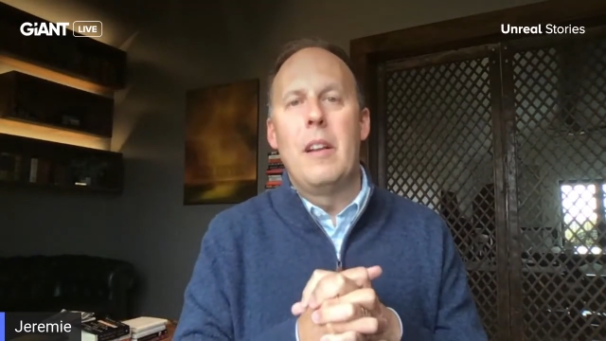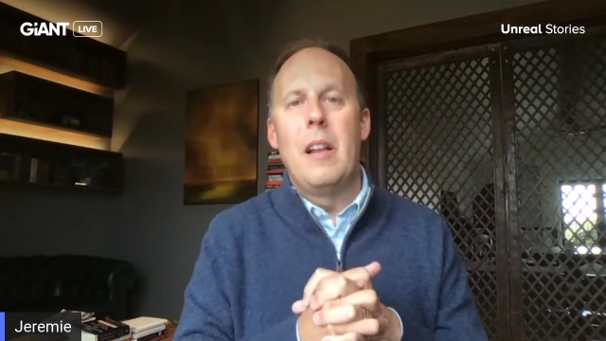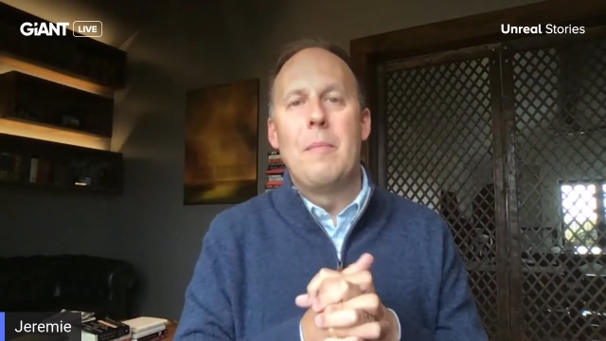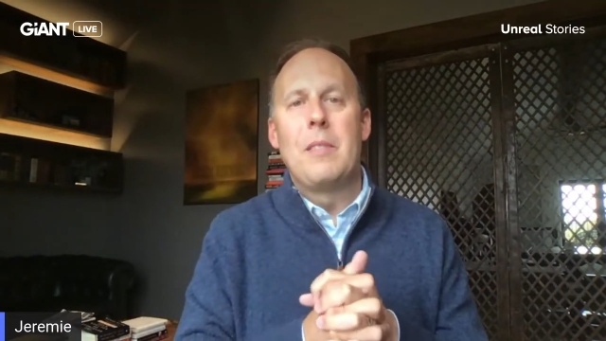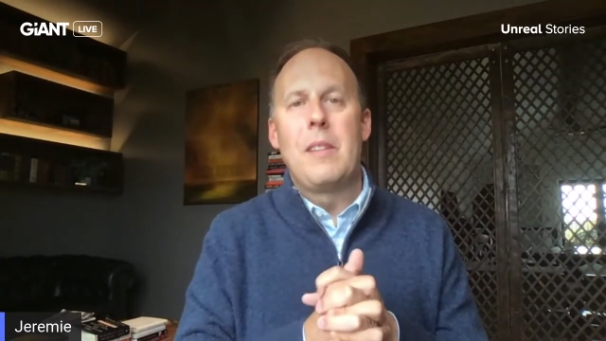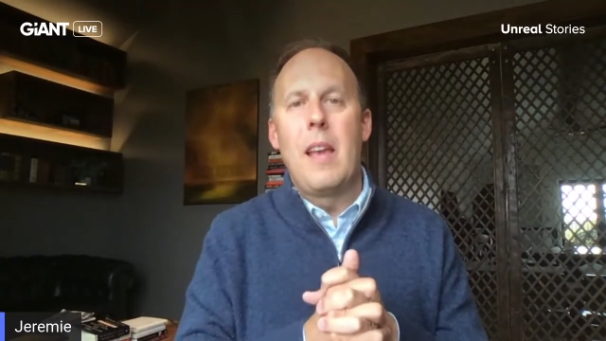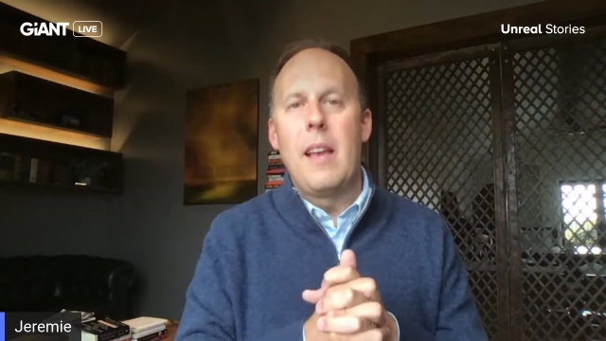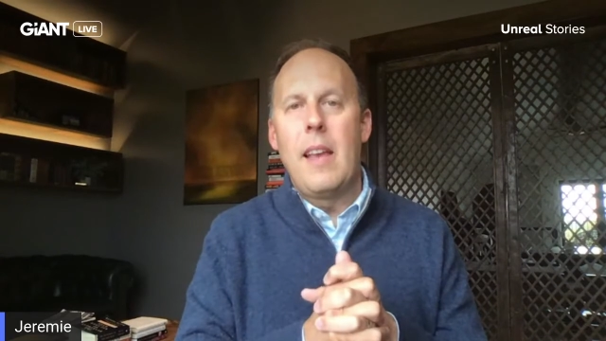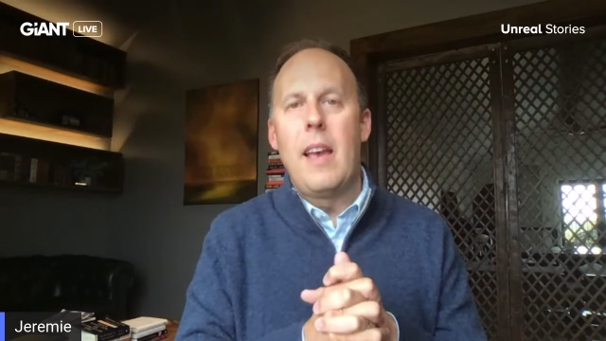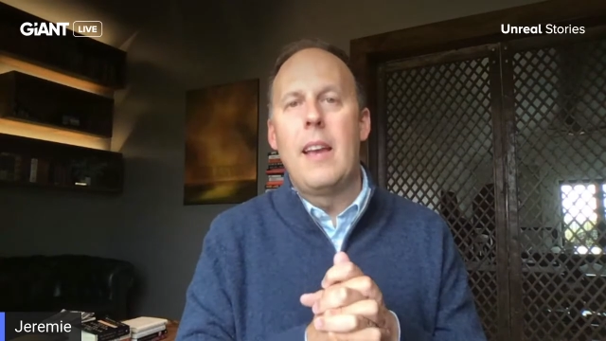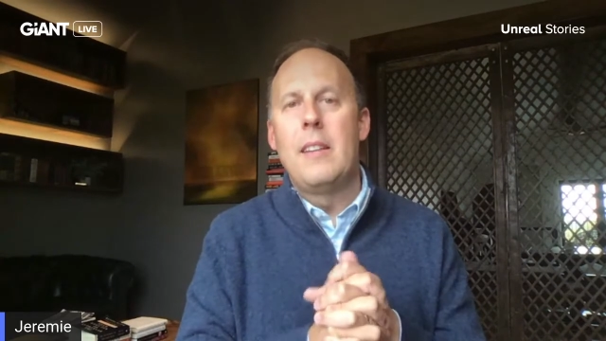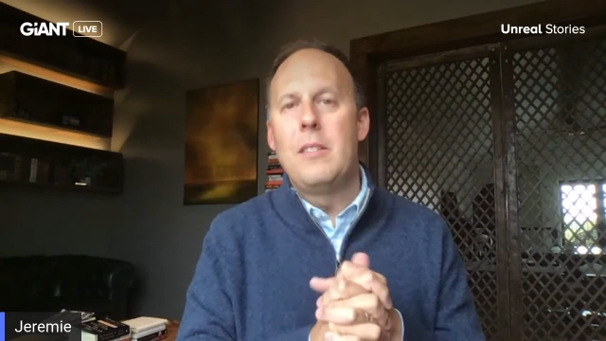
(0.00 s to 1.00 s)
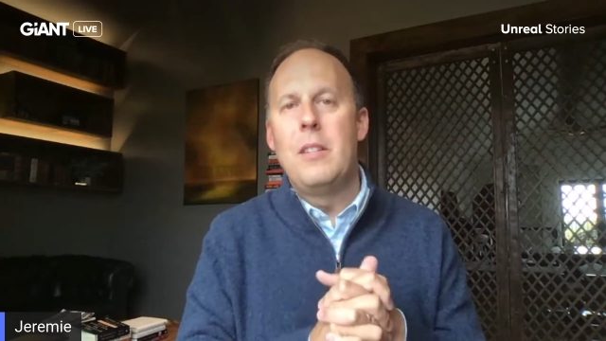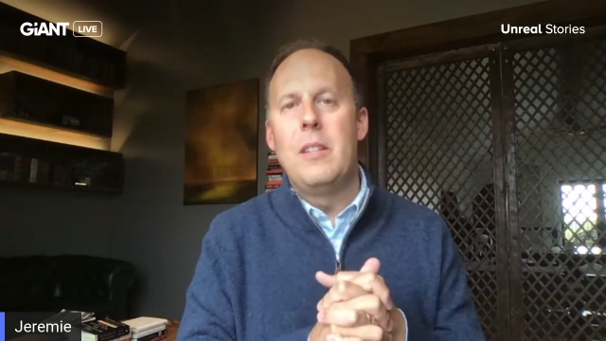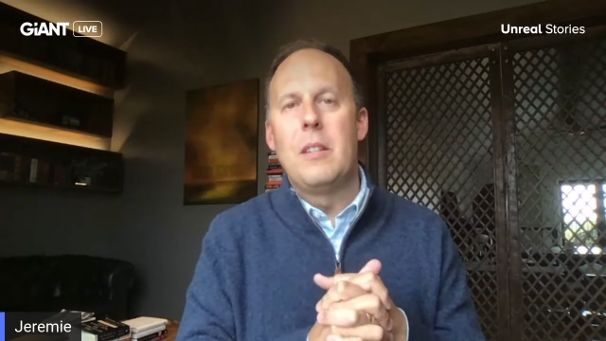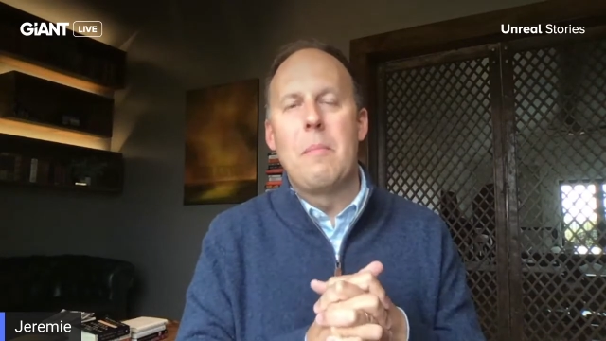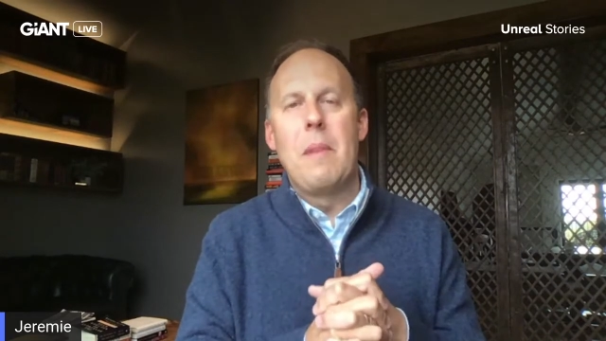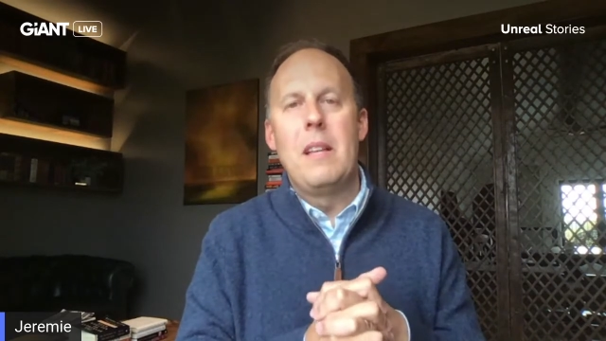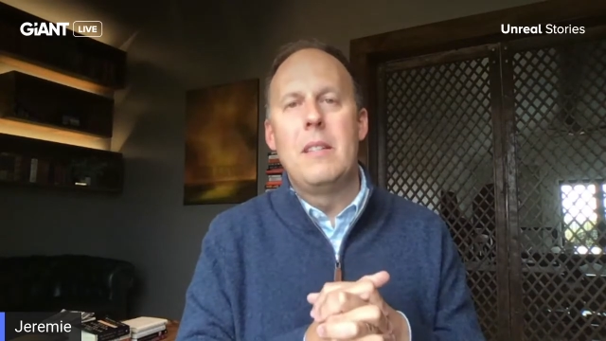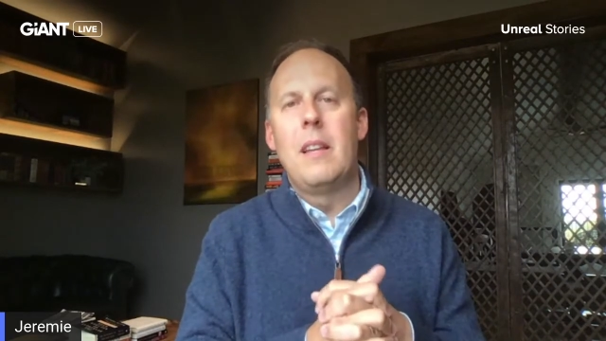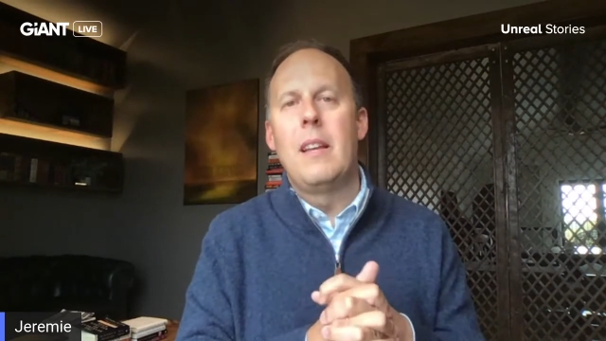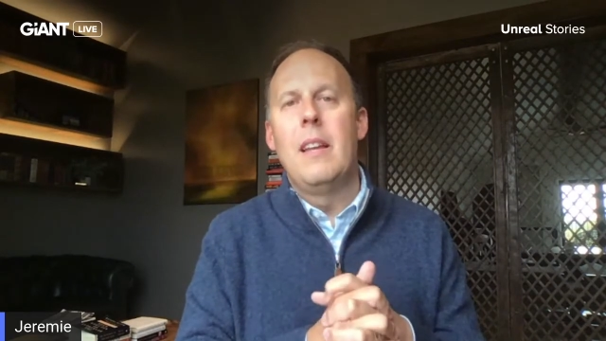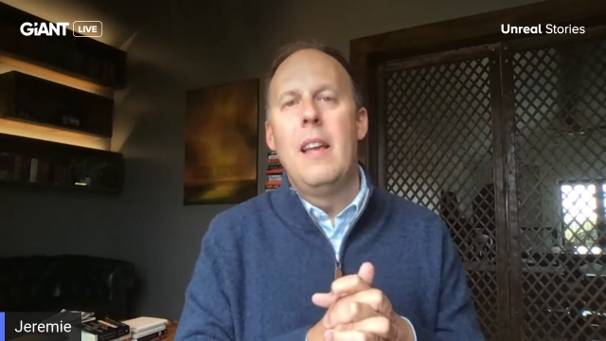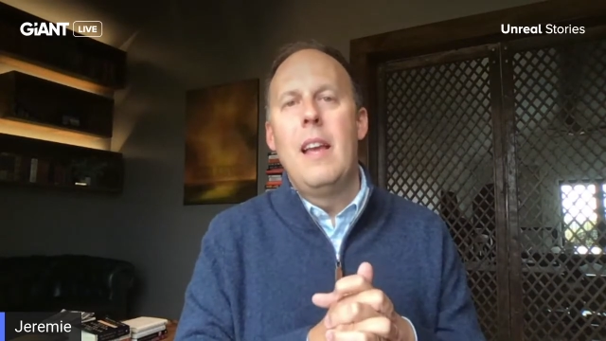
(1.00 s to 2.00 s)
Her name's KK. She's
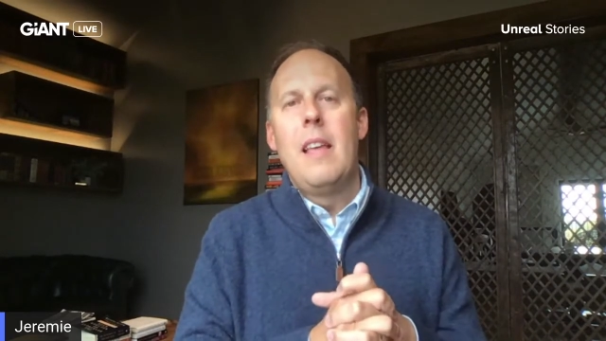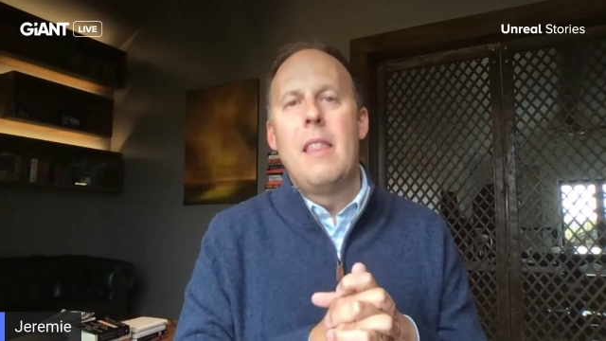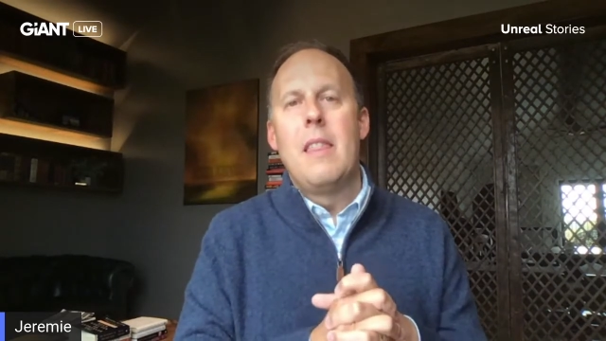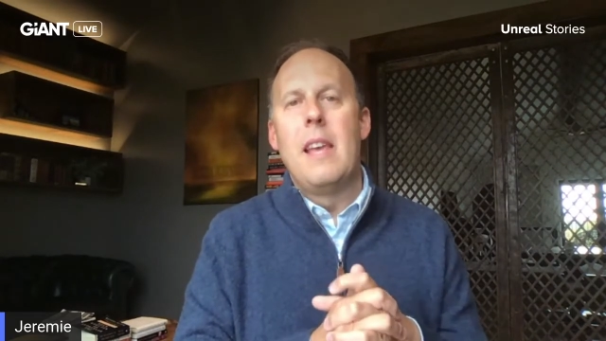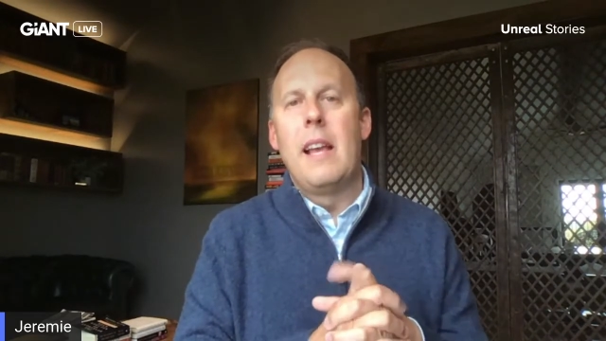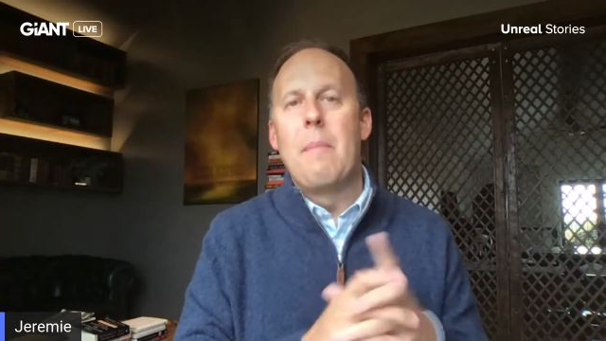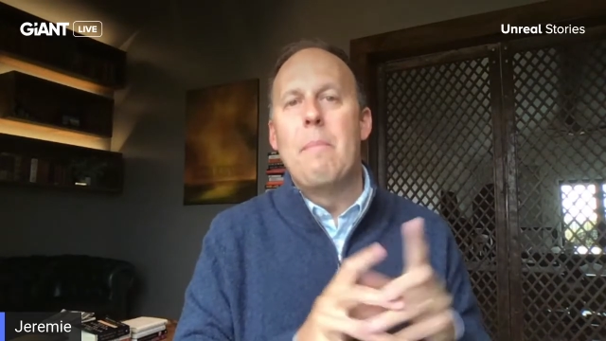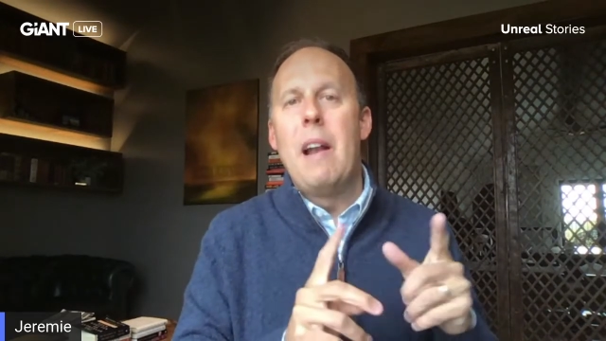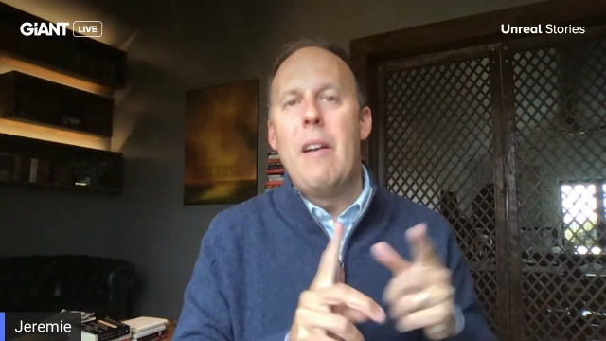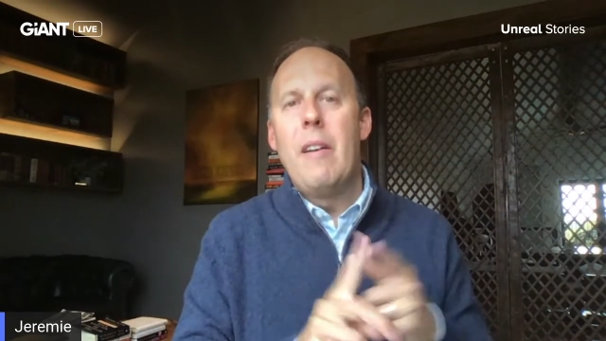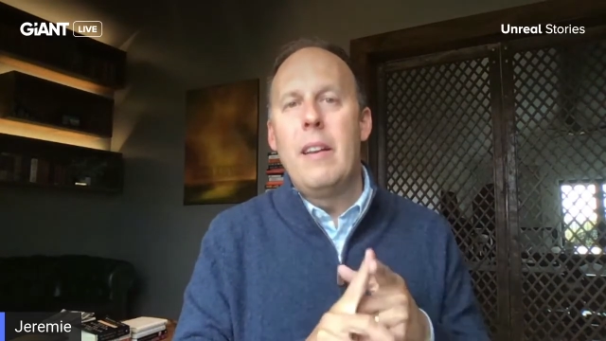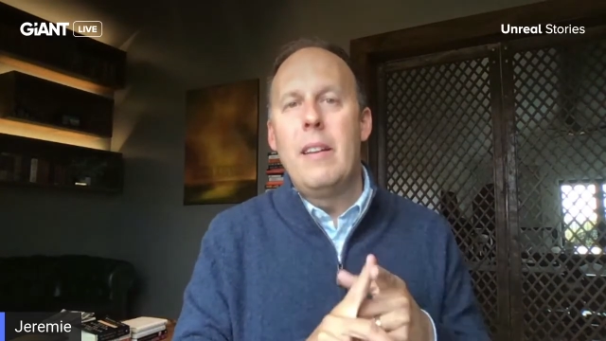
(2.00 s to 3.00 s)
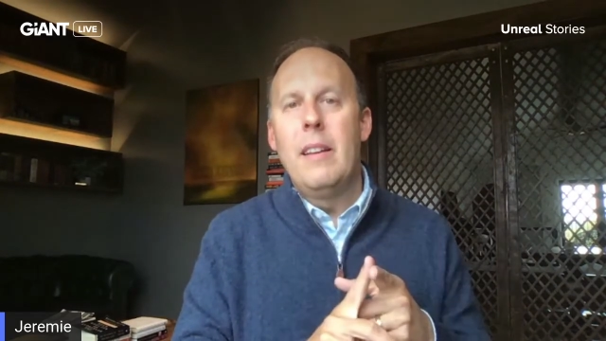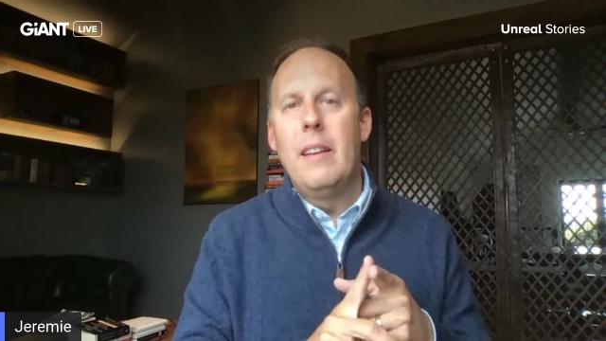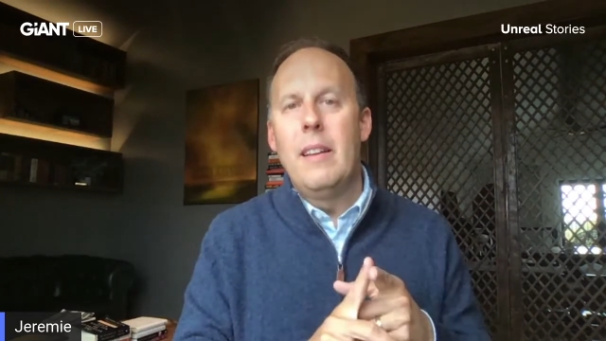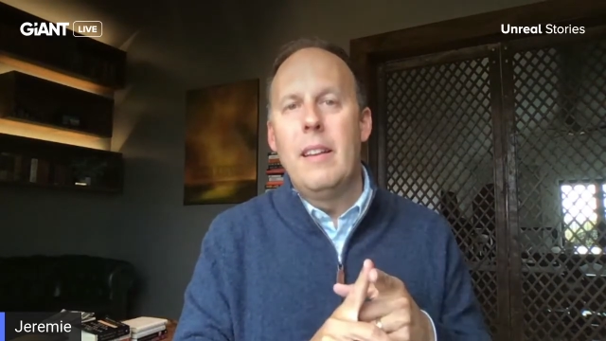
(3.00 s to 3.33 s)
amazing. They get married.